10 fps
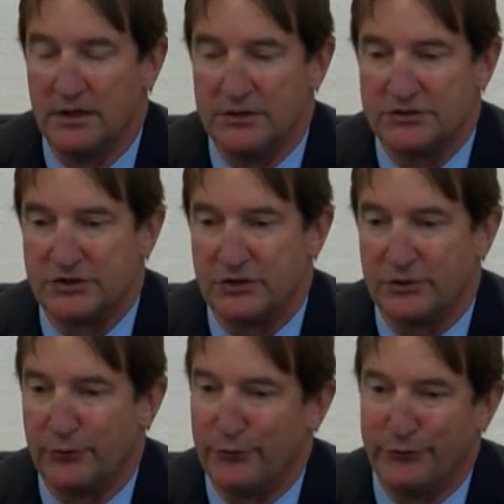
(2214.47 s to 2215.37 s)

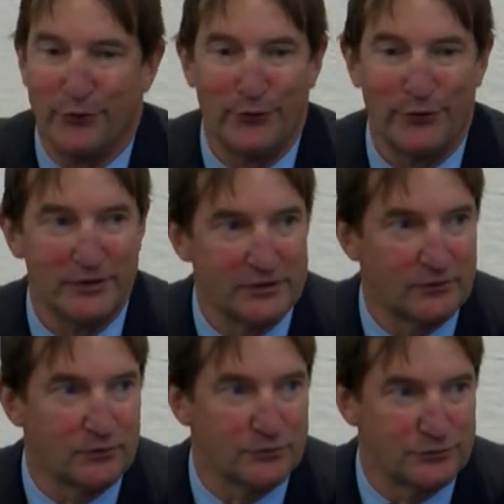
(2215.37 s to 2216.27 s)
So knowing that
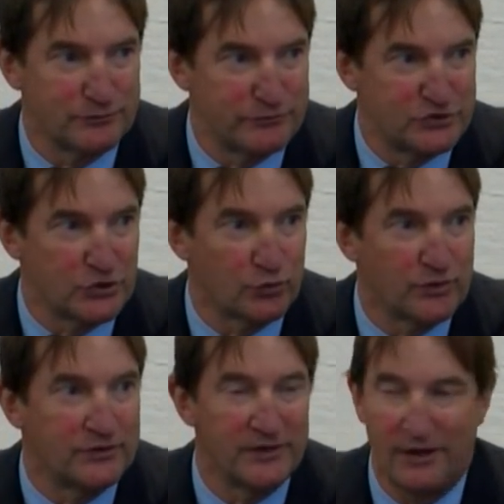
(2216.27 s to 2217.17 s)
there were
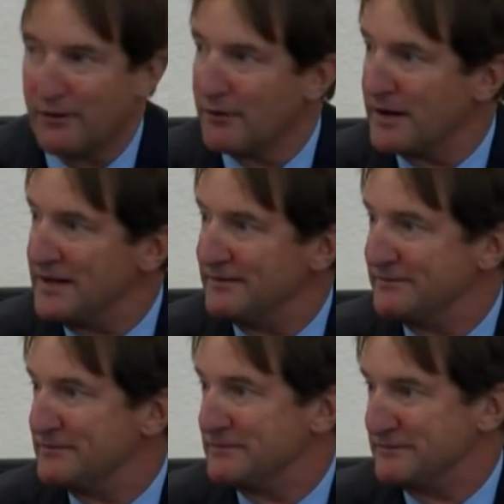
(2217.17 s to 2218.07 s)
children there
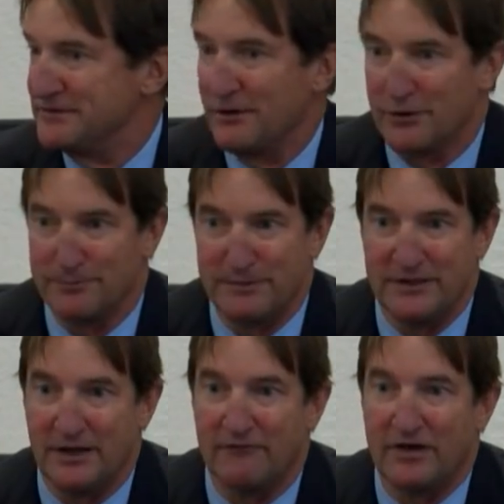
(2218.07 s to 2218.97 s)
and Tara
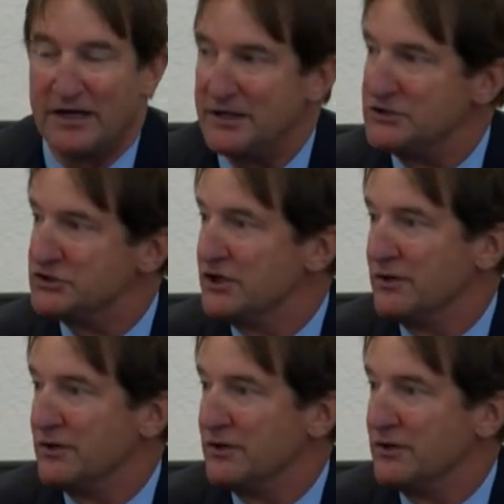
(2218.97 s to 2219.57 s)
being of age,